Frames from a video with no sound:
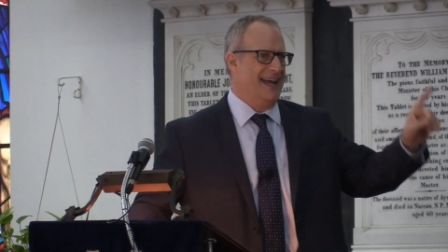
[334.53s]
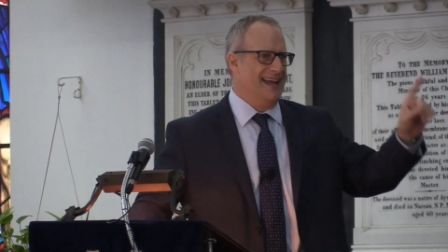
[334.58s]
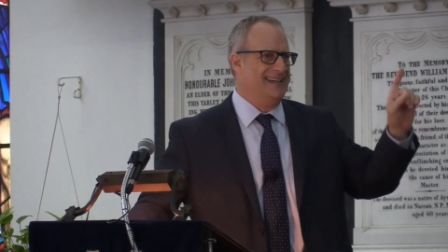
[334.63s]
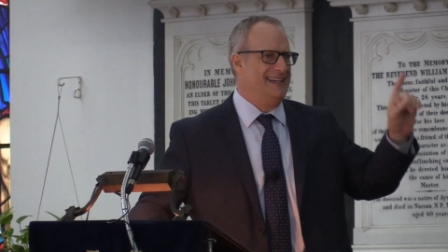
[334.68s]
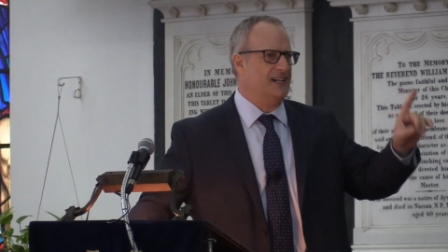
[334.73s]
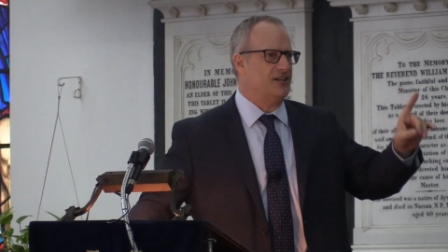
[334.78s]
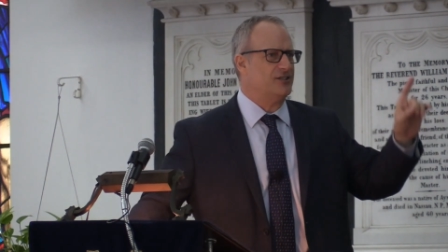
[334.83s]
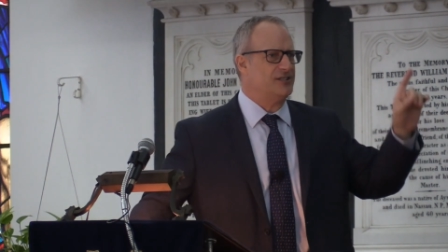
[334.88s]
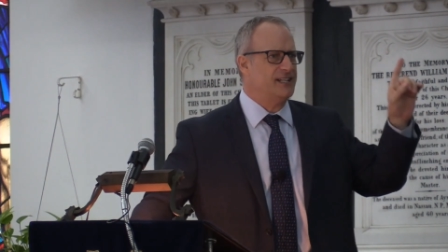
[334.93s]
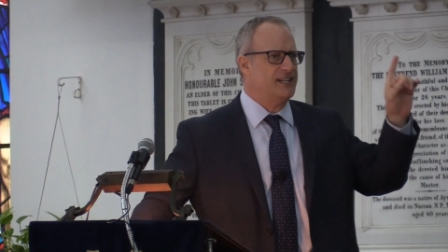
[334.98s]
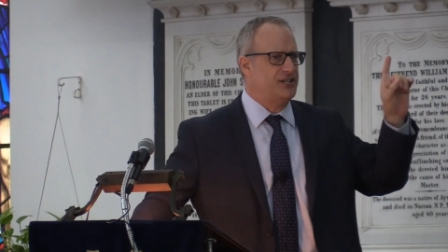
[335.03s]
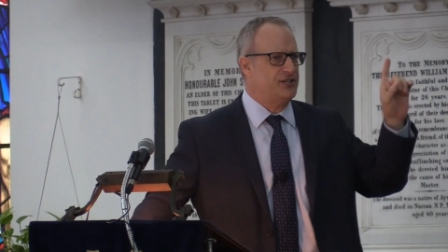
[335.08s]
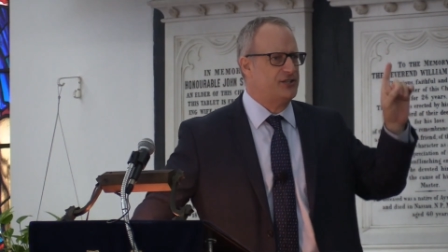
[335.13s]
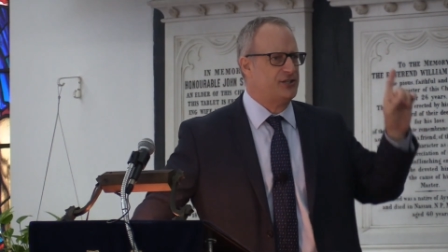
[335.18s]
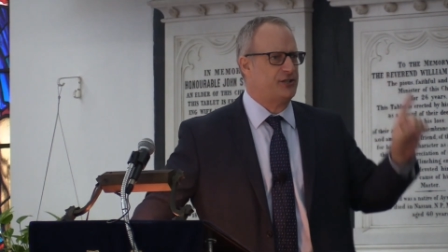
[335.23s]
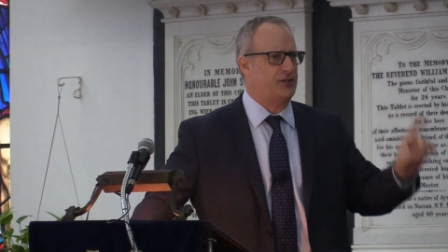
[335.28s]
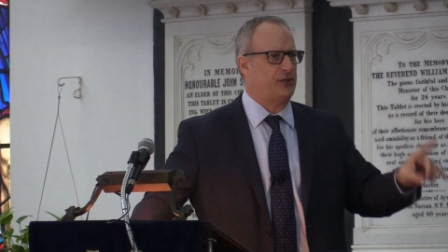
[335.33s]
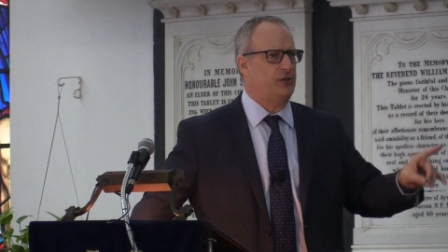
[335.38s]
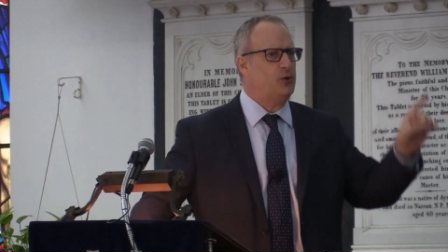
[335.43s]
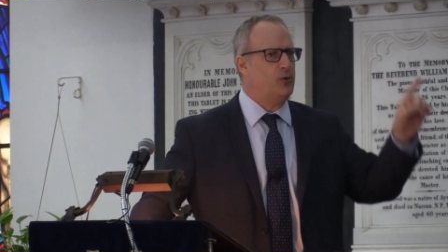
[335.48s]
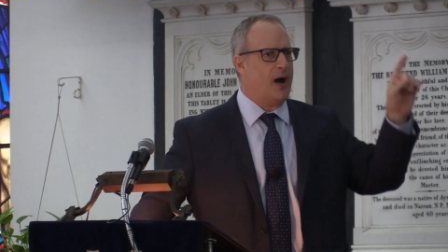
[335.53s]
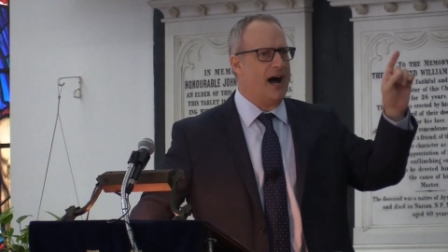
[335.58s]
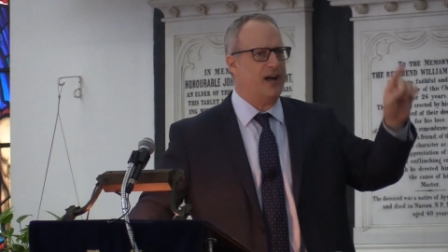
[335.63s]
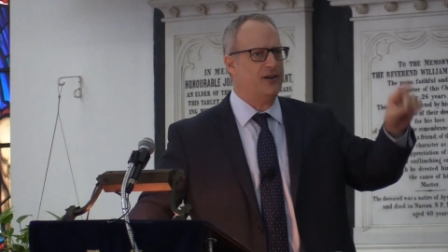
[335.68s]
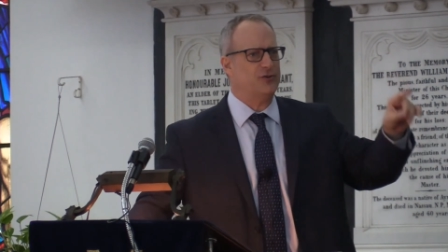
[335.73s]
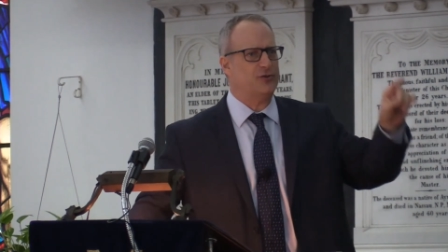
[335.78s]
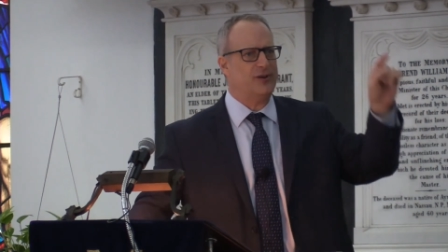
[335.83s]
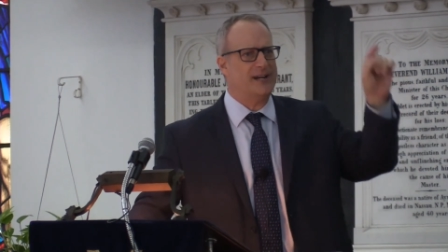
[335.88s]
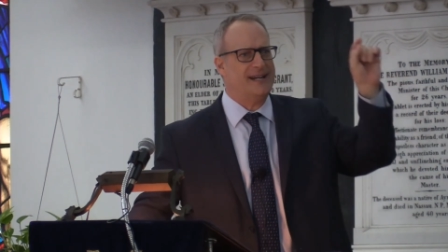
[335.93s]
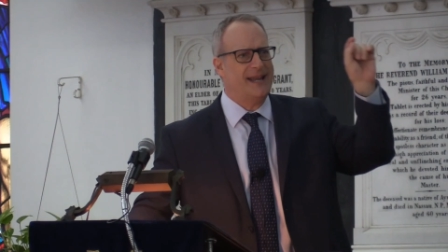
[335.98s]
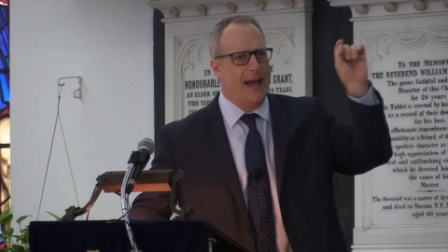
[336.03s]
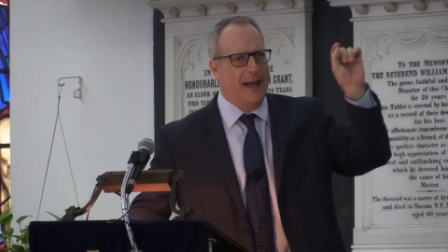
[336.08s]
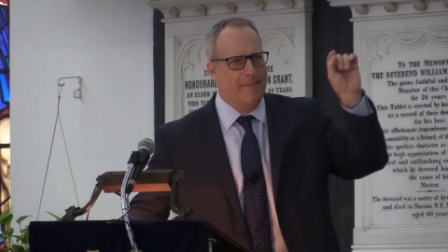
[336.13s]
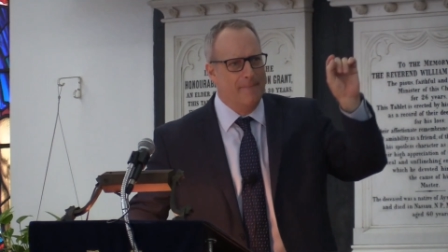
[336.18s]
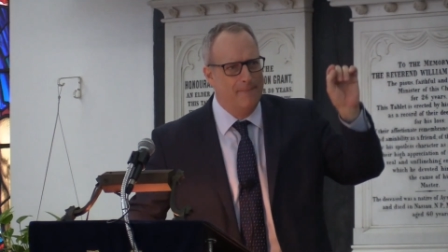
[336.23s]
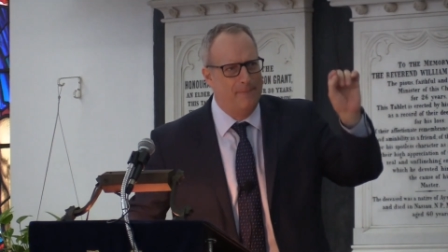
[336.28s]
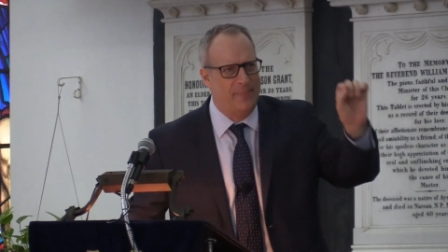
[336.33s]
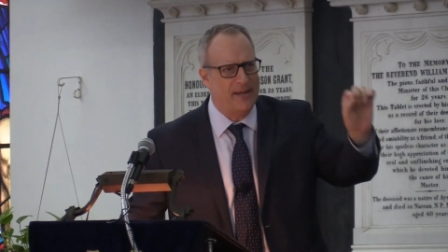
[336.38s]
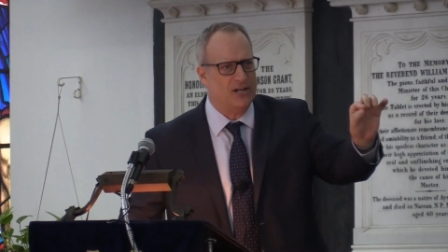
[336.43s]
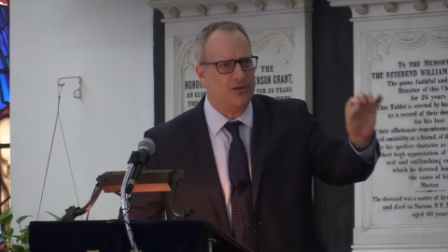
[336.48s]
Nearly 200
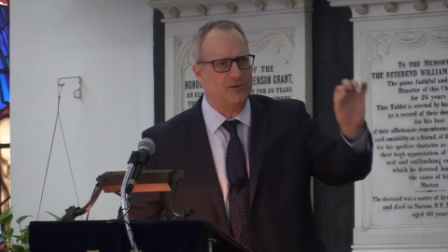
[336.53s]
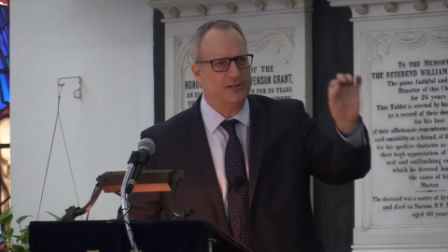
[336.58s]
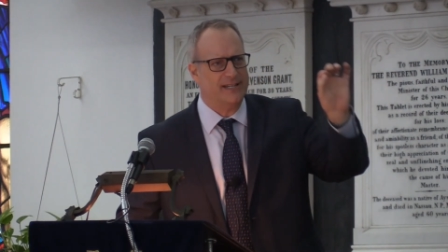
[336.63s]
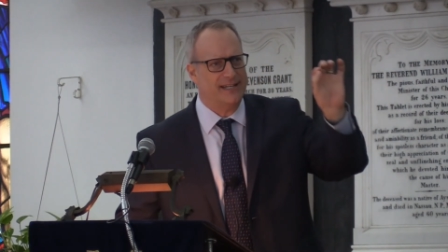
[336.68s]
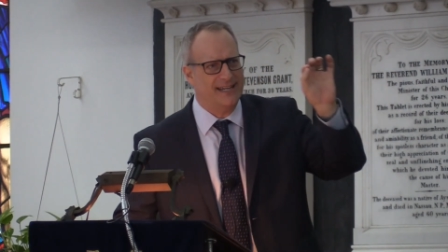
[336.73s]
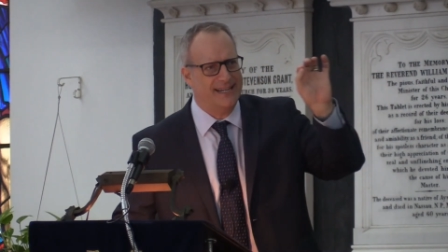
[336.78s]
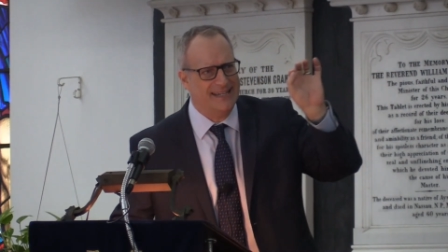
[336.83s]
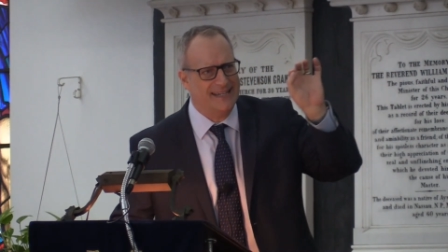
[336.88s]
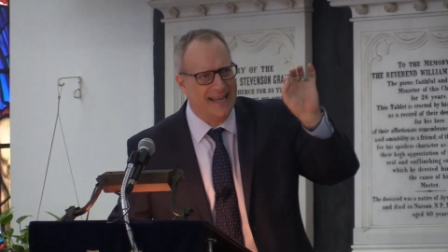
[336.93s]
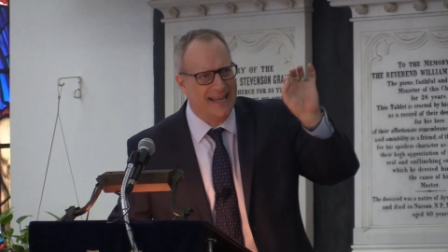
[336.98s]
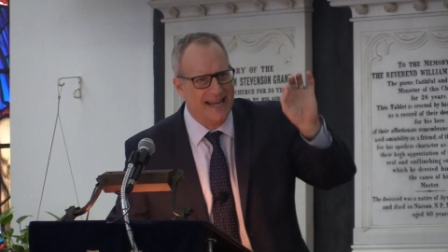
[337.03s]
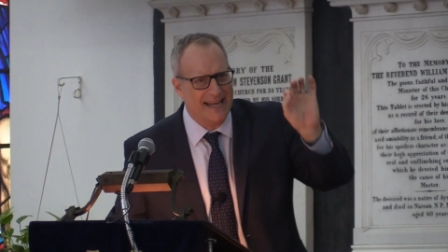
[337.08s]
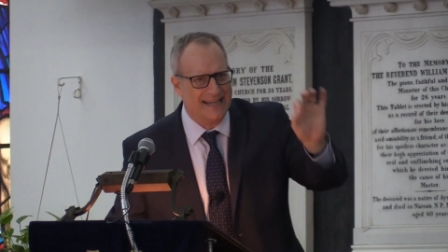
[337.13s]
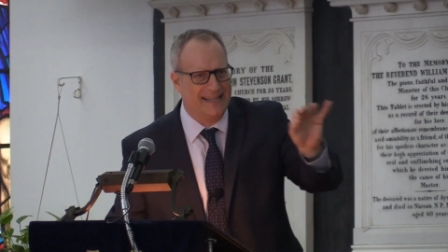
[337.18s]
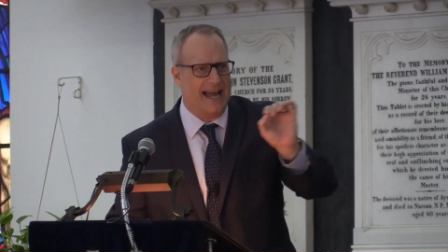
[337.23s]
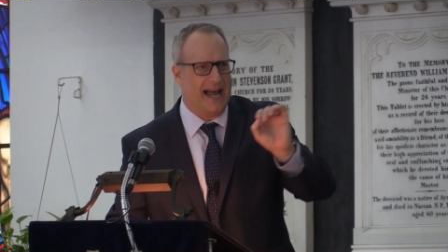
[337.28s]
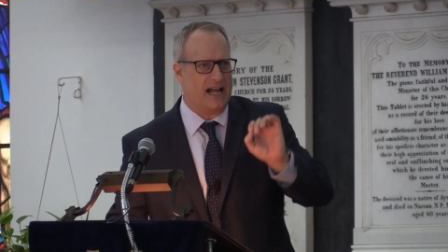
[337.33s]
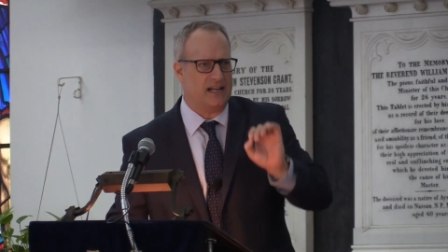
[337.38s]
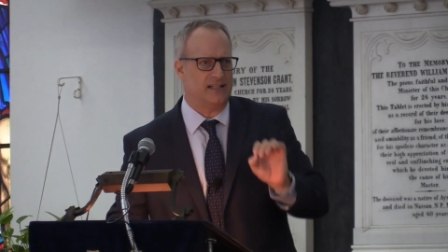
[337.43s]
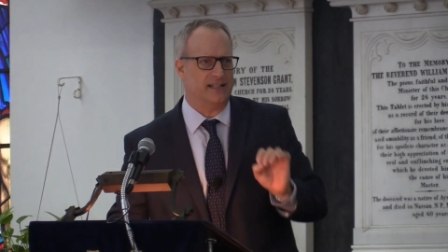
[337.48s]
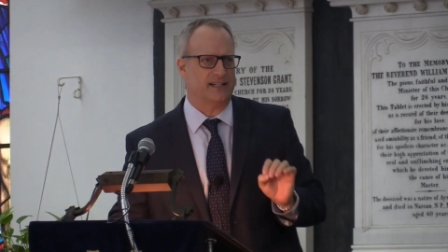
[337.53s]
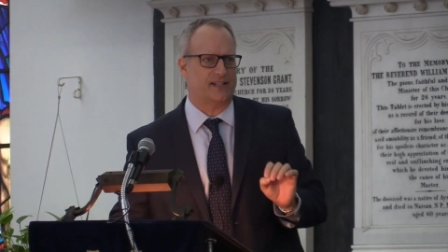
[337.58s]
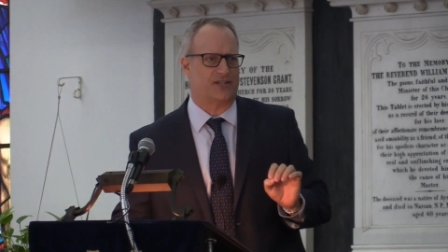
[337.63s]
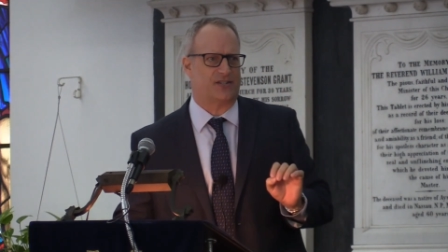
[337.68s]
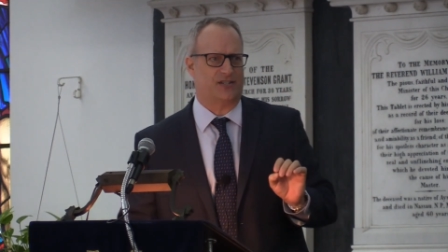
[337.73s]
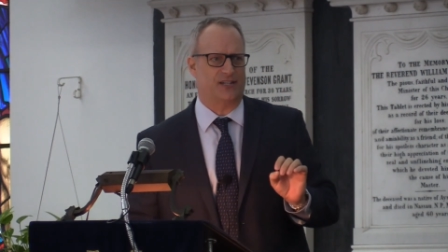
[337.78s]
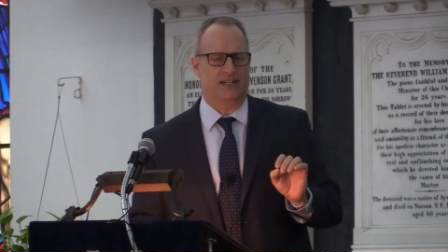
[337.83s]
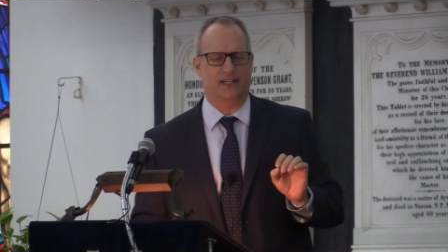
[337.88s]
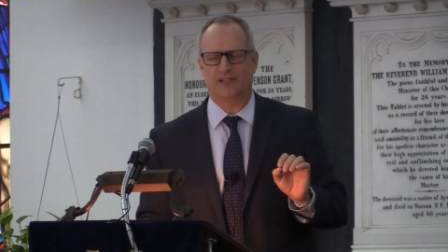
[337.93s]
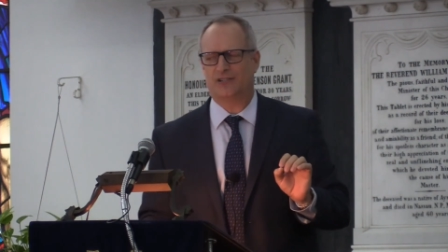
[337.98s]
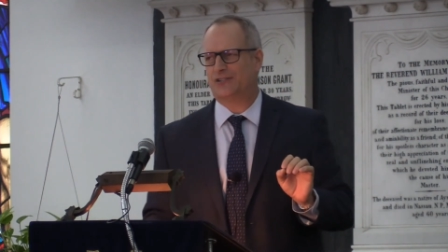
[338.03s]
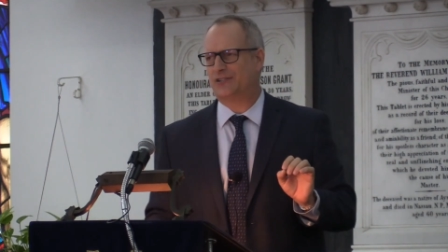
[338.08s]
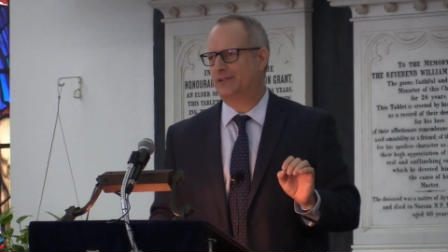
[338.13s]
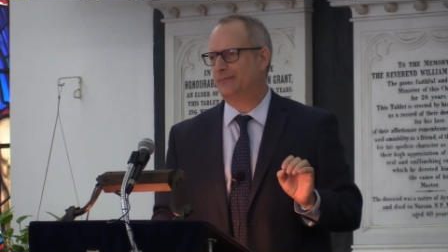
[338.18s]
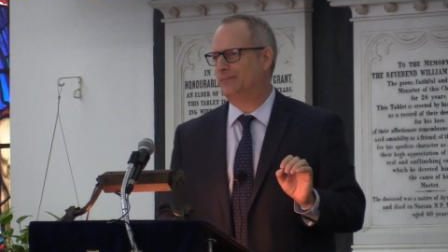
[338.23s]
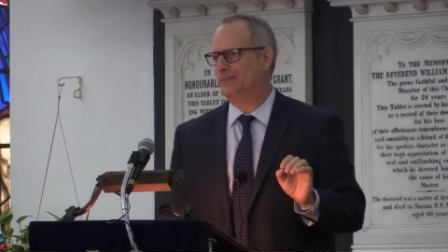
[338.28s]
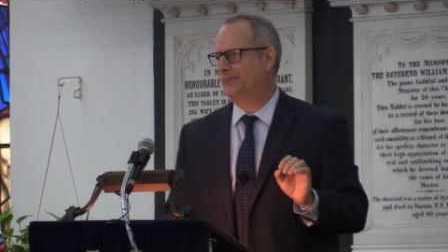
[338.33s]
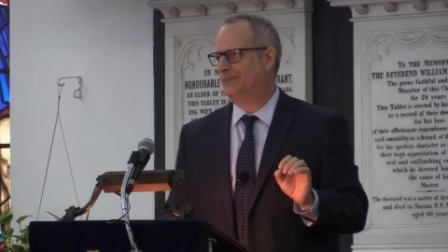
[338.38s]
billion galaxies.